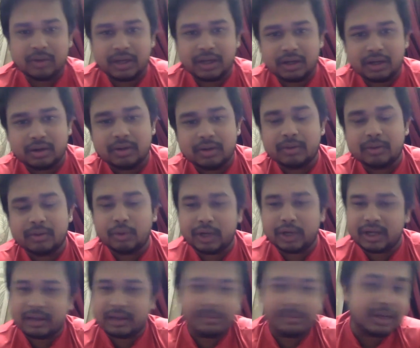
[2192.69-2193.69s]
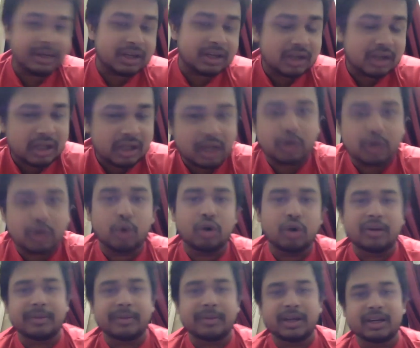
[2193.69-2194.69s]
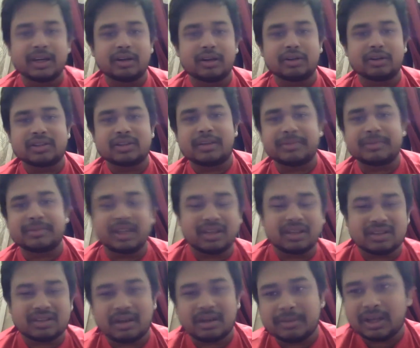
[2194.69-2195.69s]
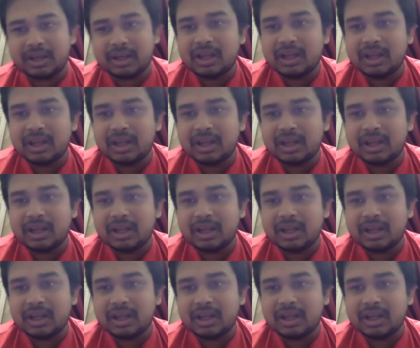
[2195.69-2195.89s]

in when I'm in the tournament or something is coming,